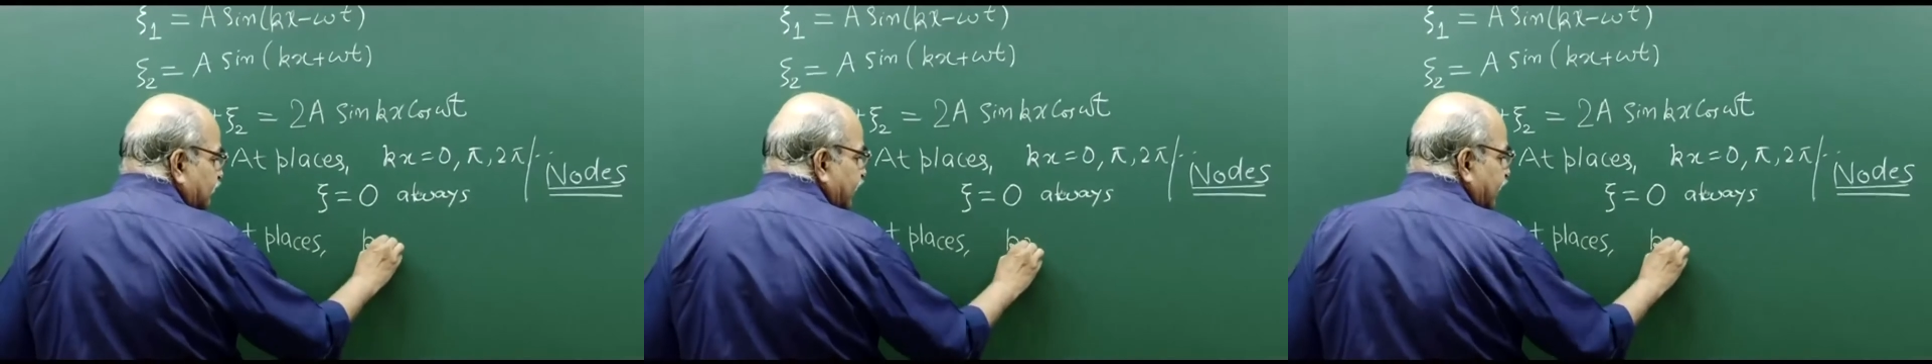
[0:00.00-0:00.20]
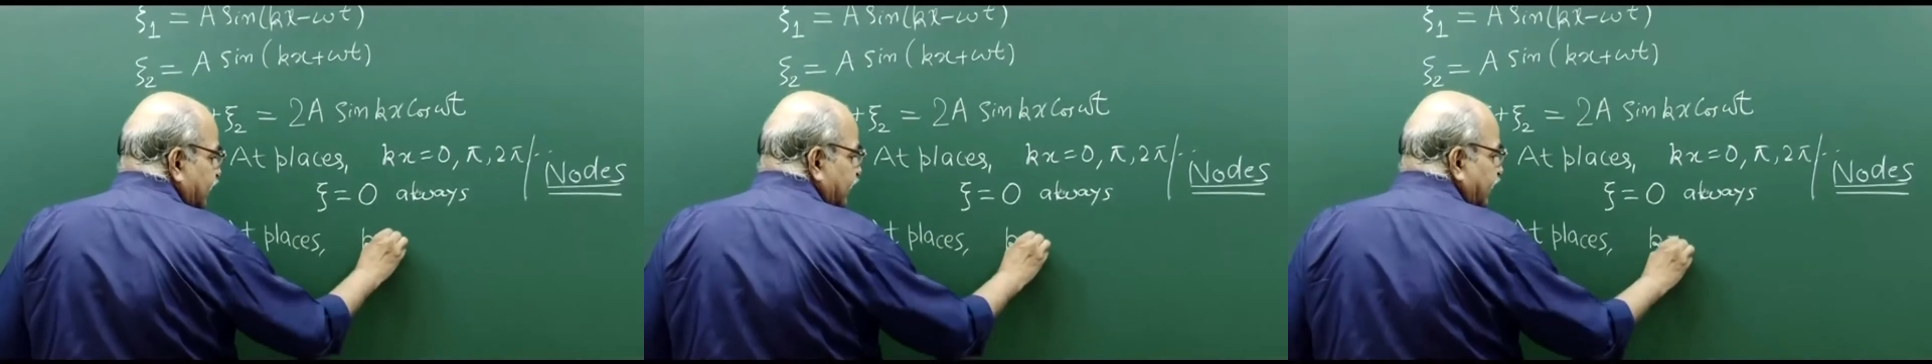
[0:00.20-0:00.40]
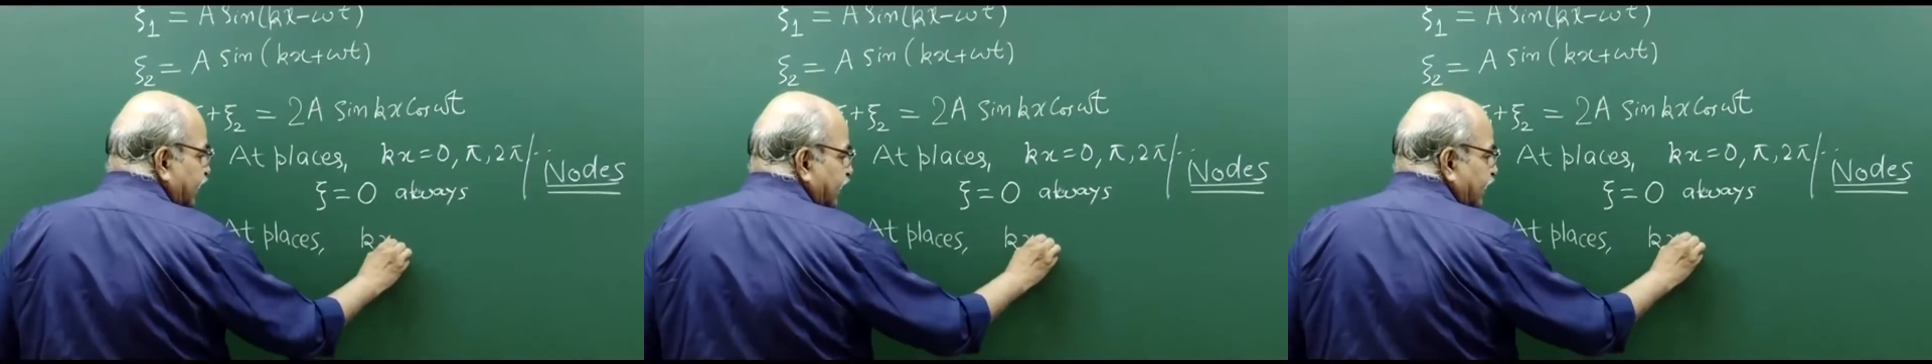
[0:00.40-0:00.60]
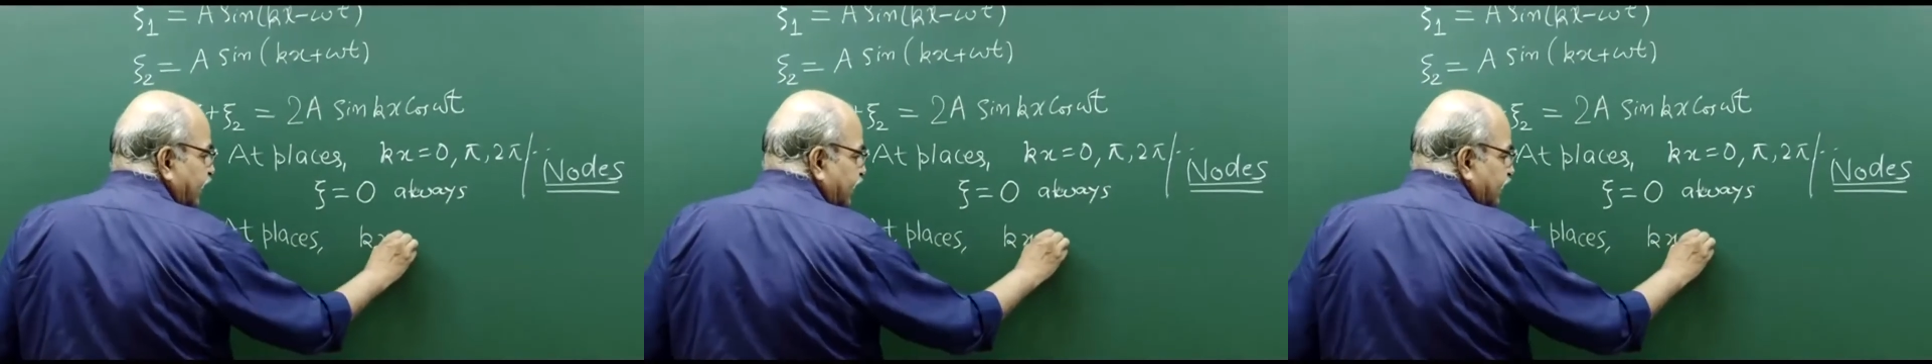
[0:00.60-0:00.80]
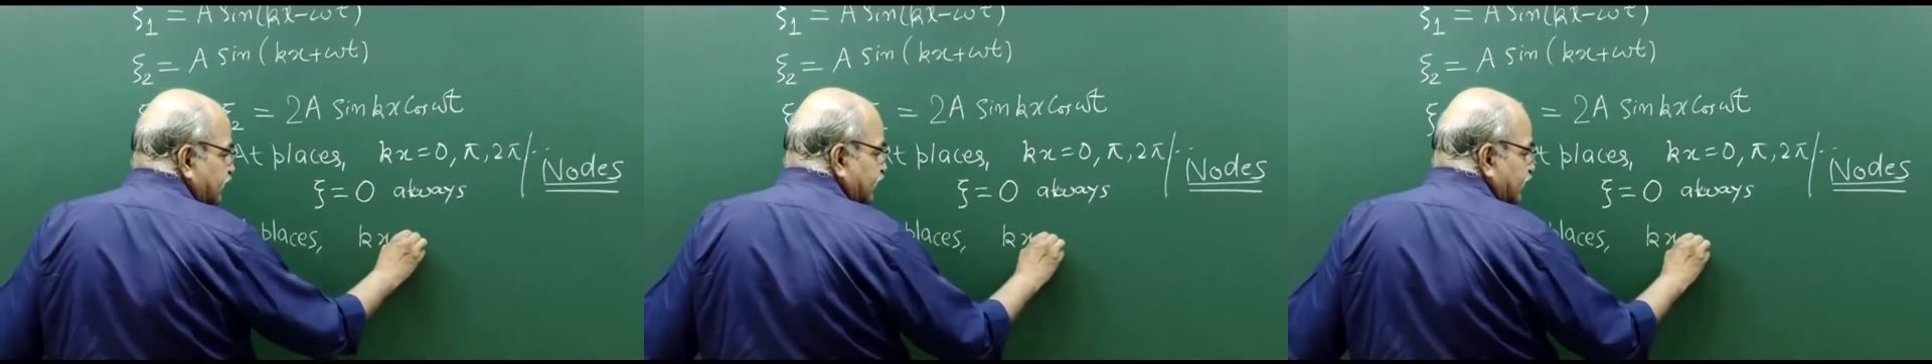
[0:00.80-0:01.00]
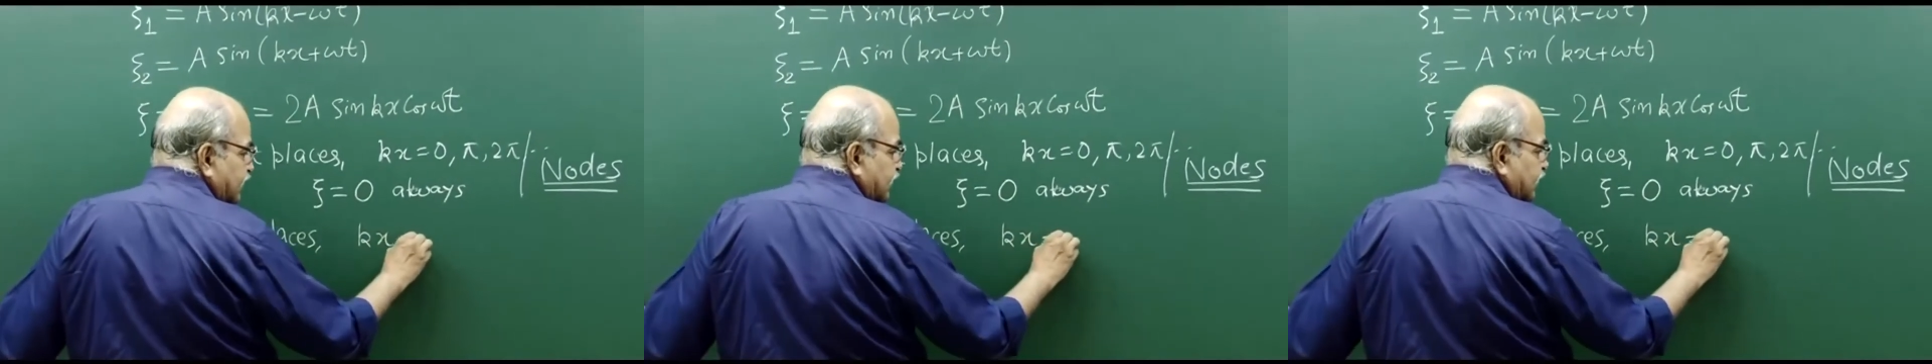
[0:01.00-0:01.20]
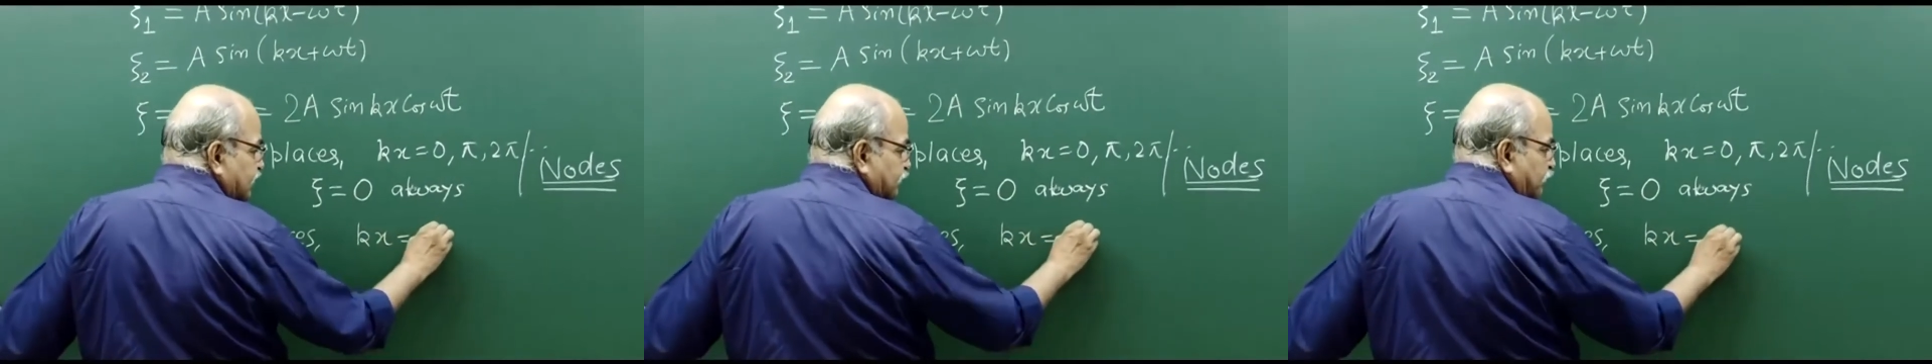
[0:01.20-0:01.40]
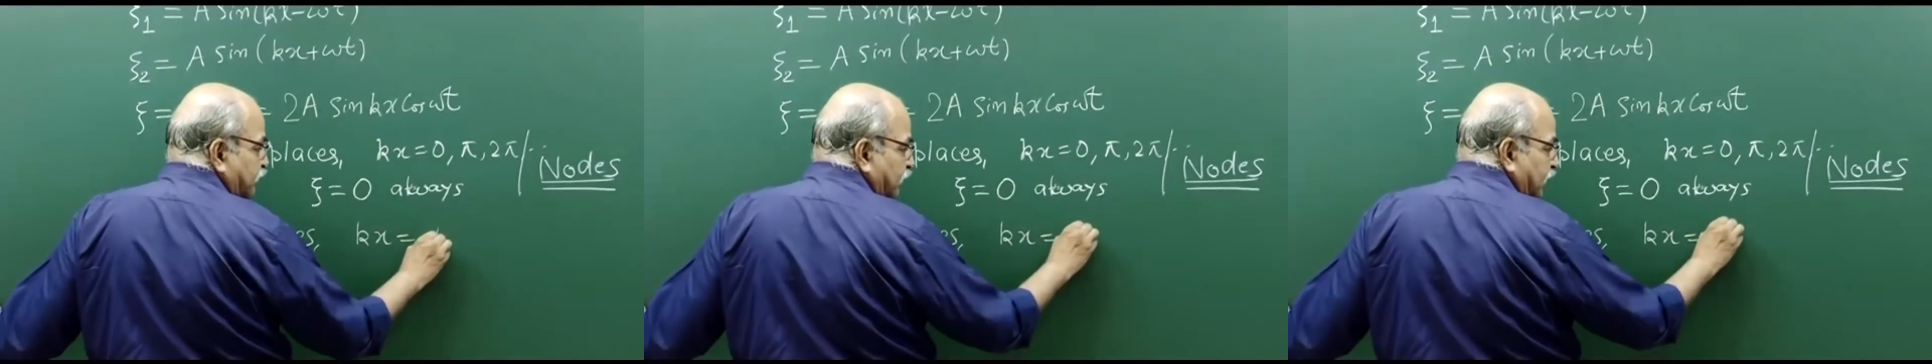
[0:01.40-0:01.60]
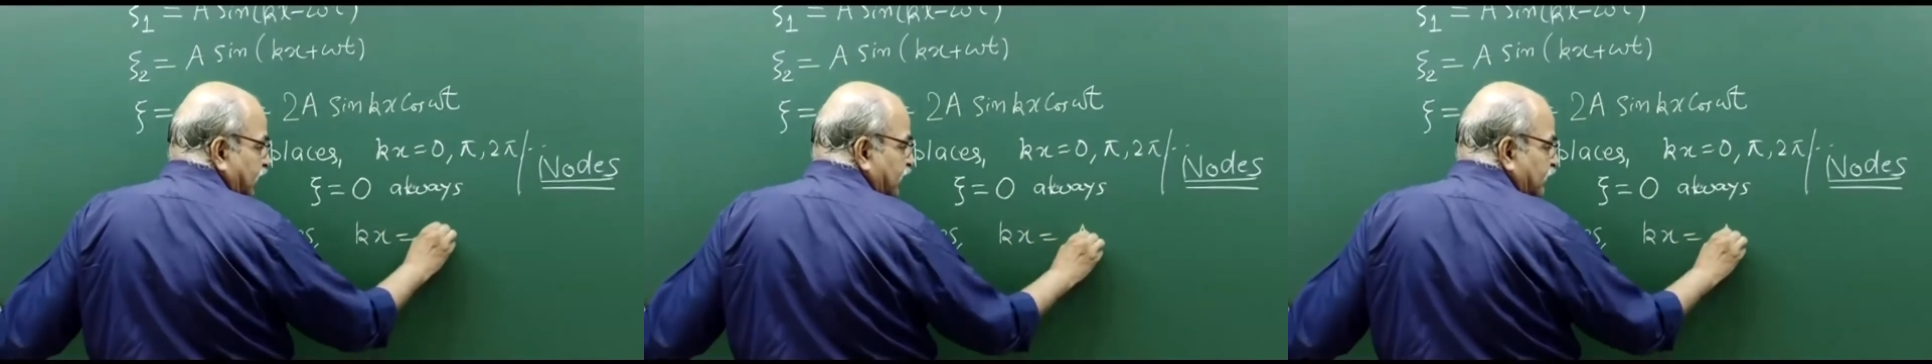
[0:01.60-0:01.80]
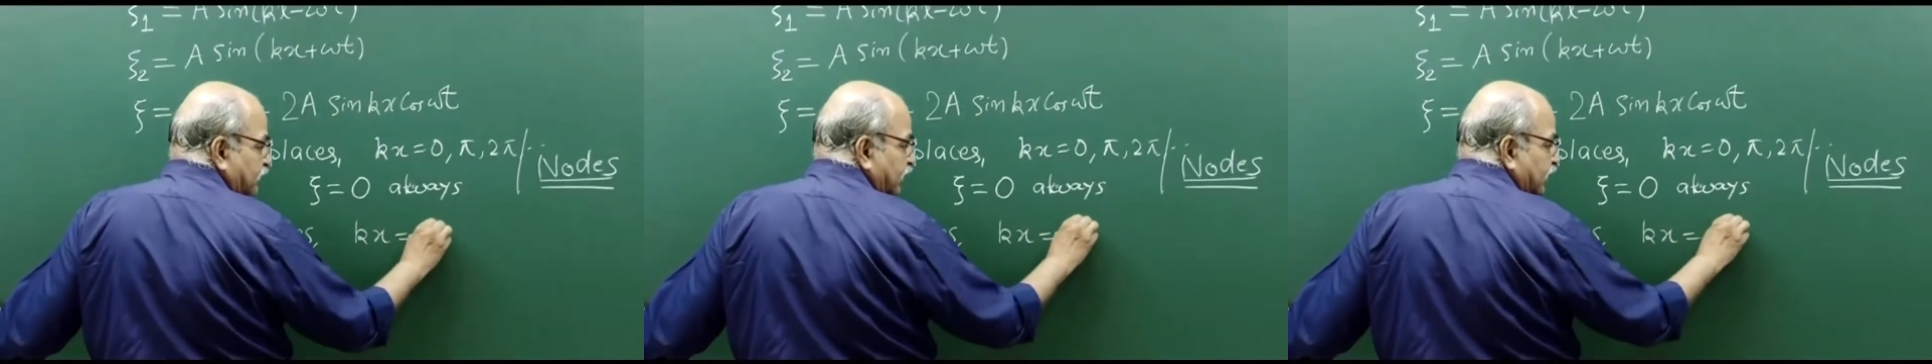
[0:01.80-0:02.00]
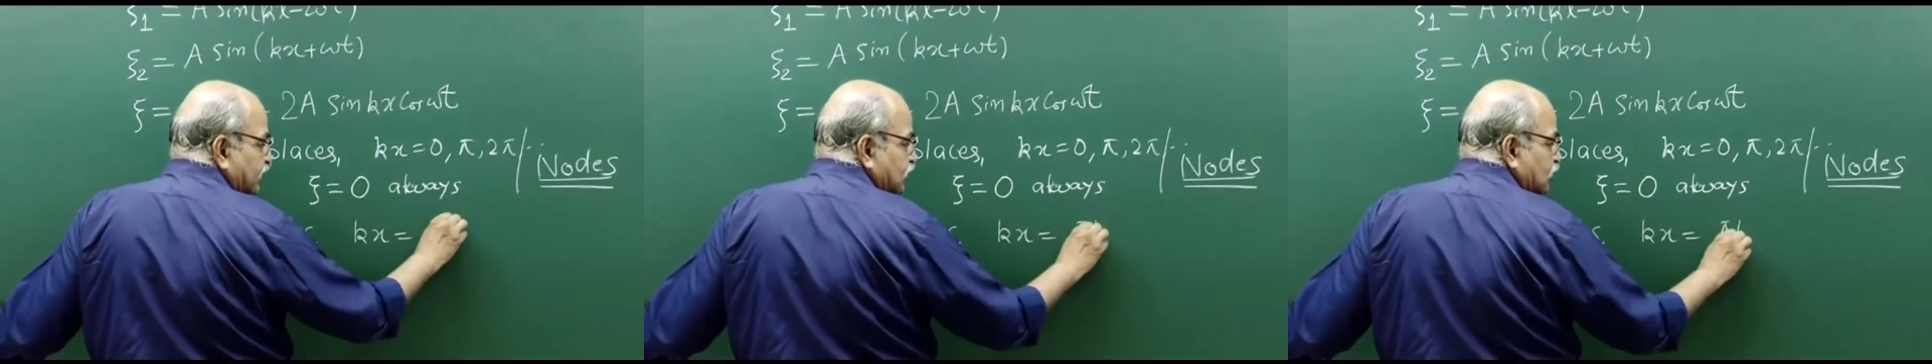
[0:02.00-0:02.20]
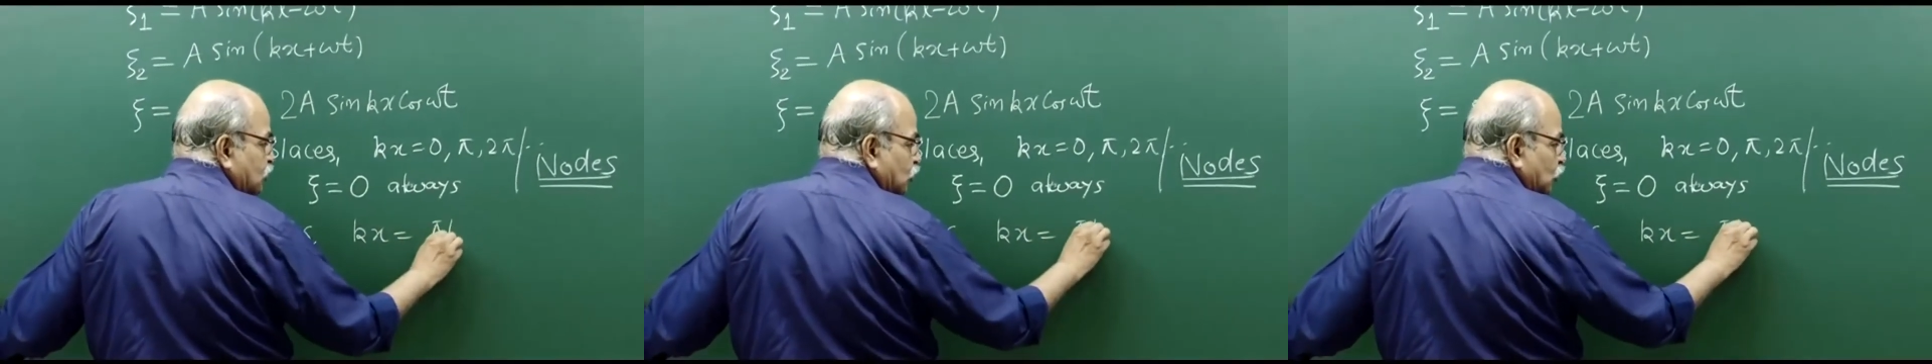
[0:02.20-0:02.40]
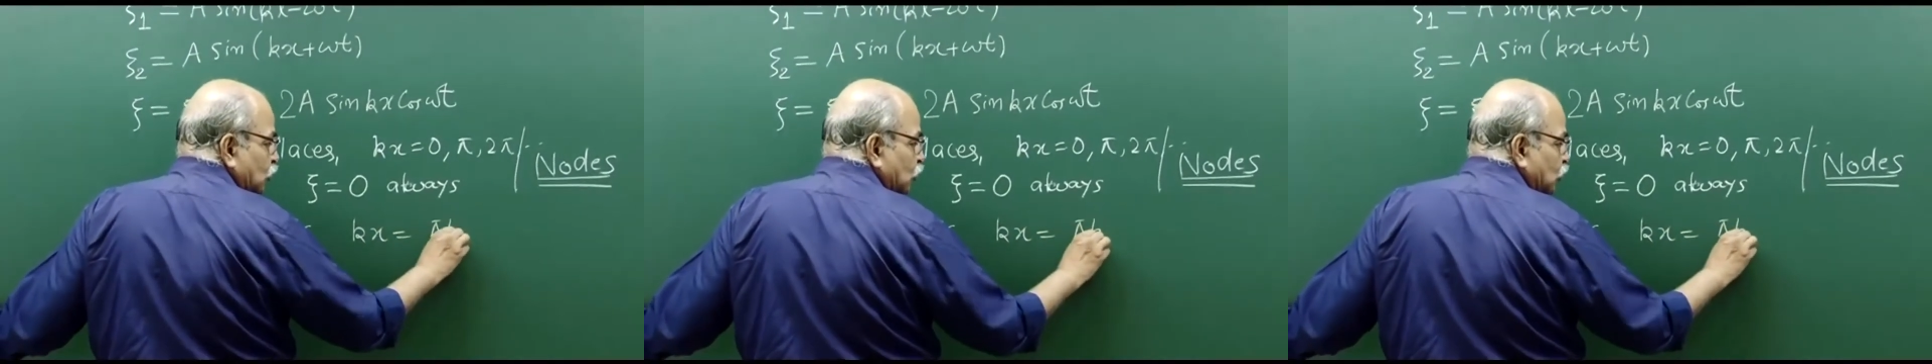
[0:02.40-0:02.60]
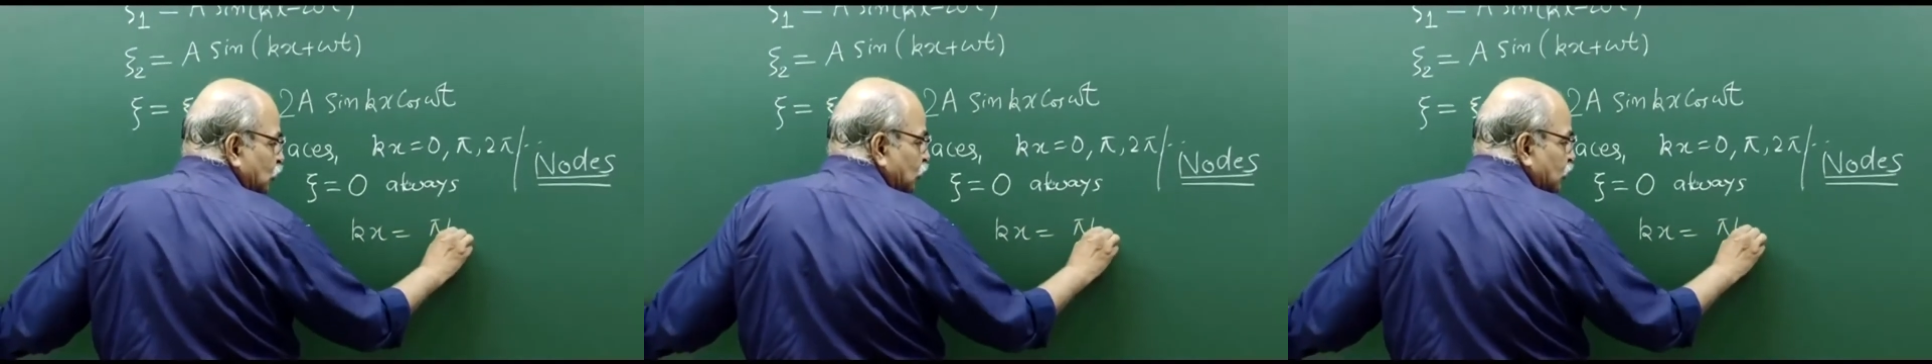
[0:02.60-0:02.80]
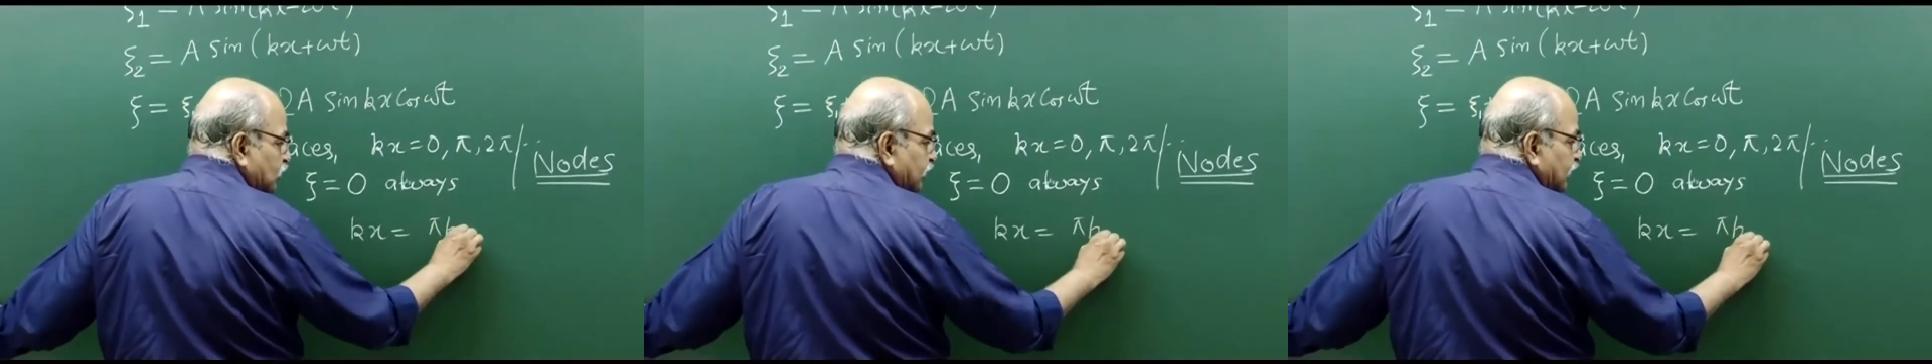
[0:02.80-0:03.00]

where kx is pi by 2,